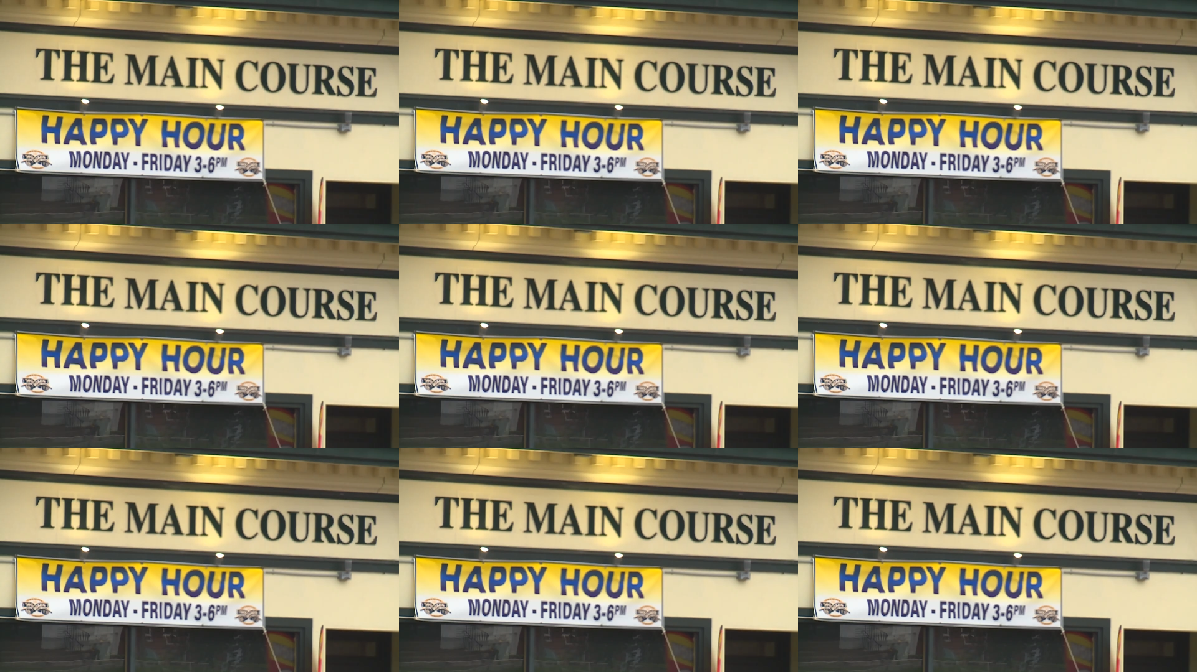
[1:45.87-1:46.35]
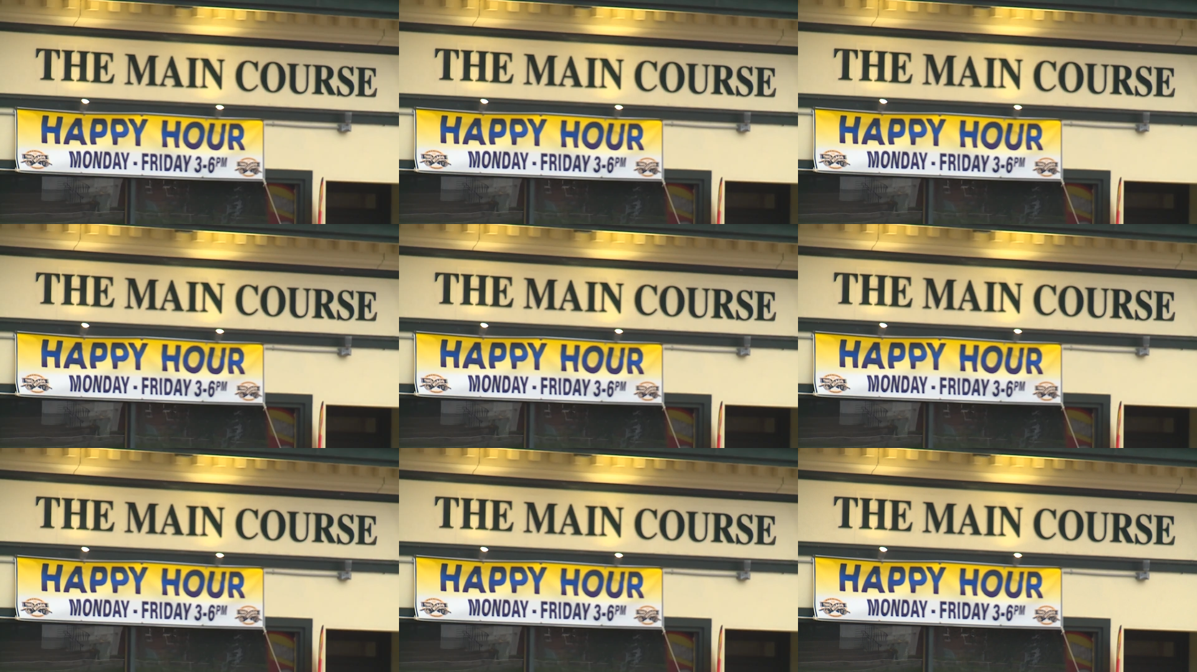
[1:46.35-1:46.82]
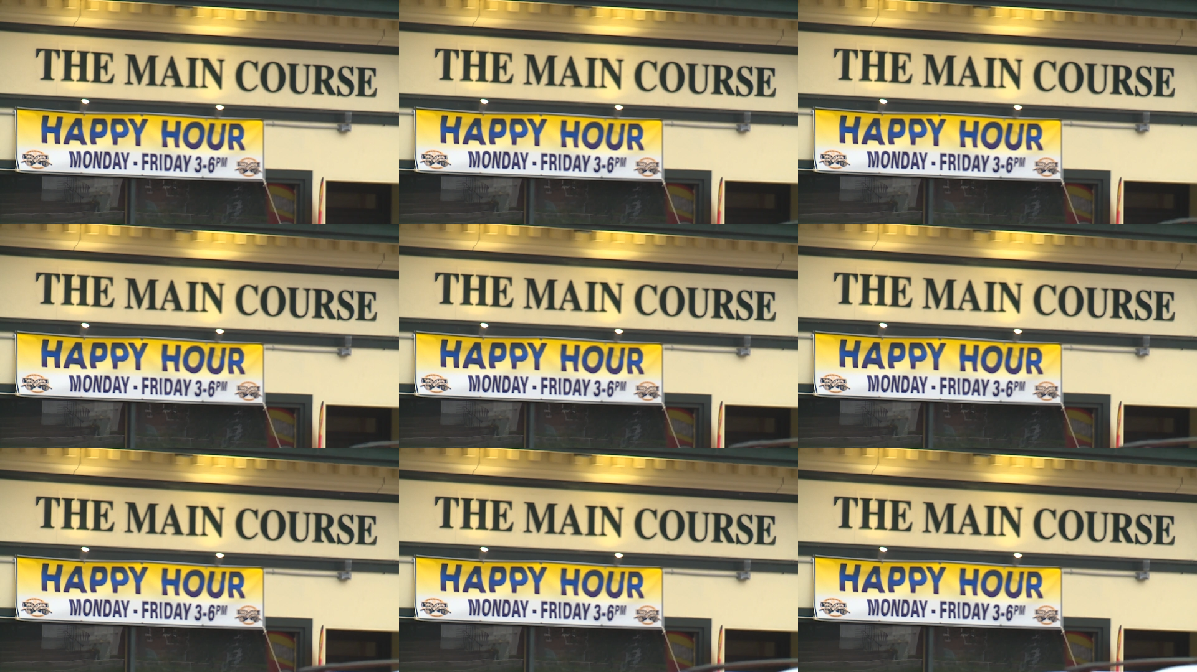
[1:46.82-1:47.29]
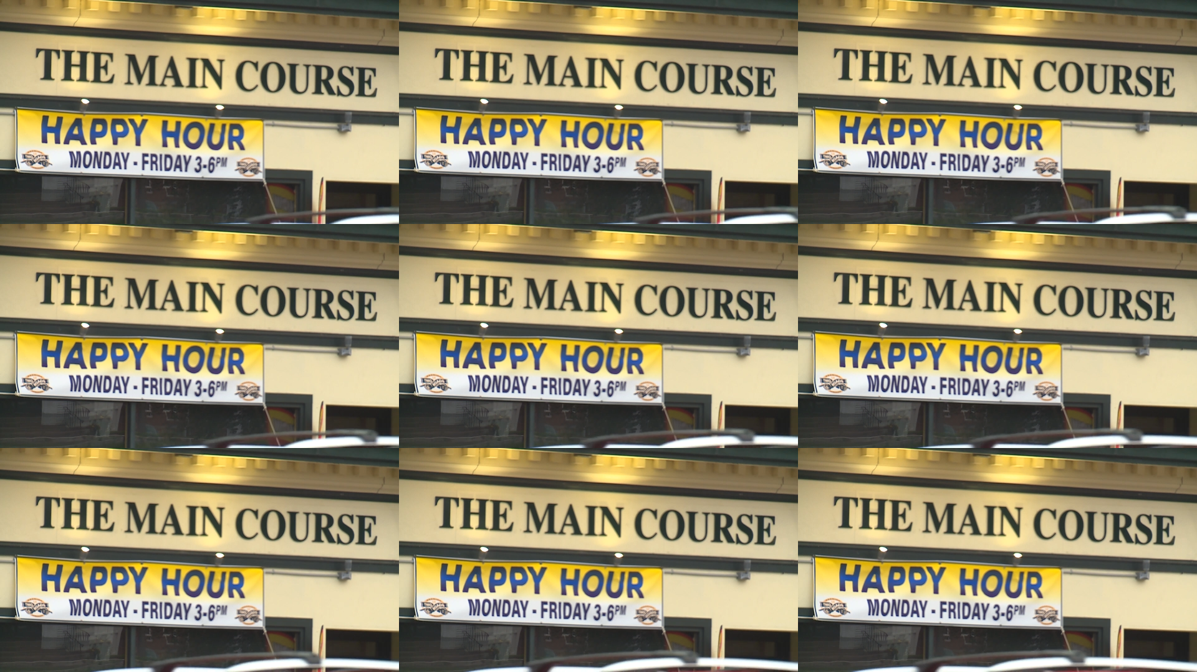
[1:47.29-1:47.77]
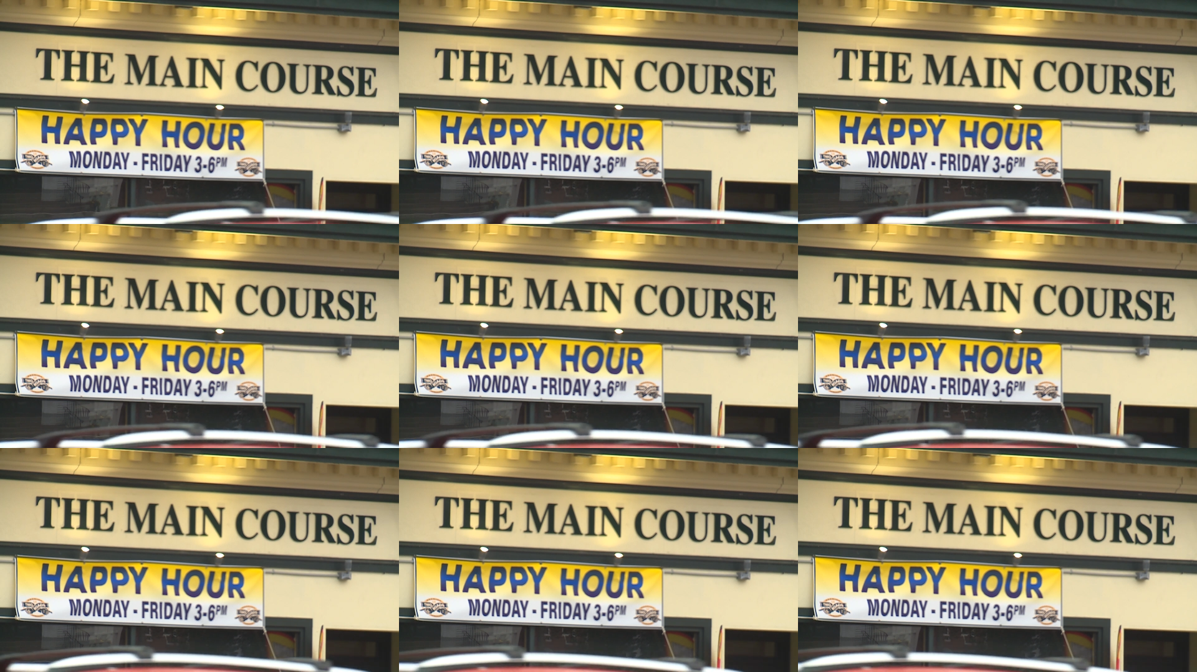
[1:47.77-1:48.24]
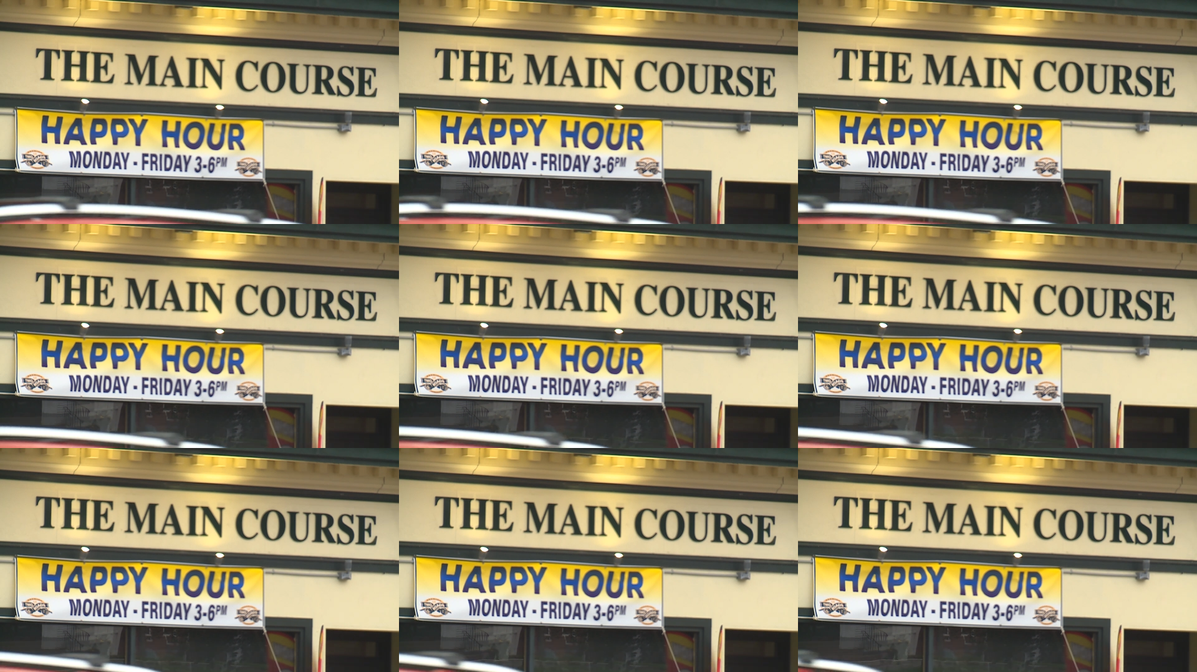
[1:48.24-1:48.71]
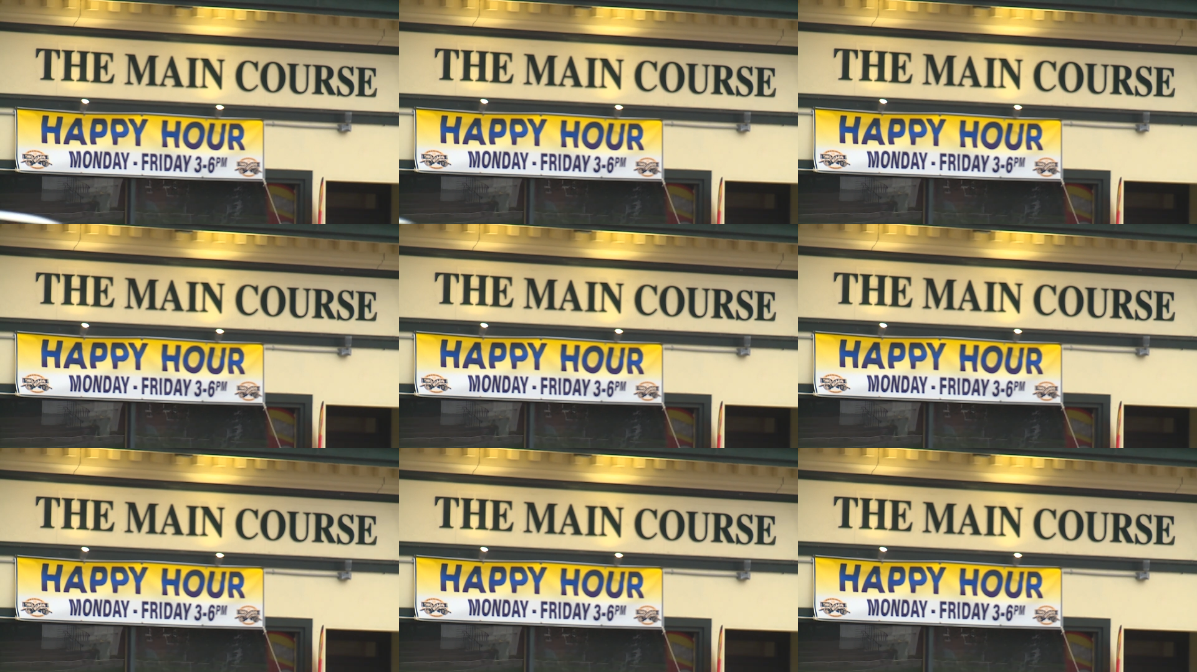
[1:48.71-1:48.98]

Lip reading: Nobody's mouth can be seen.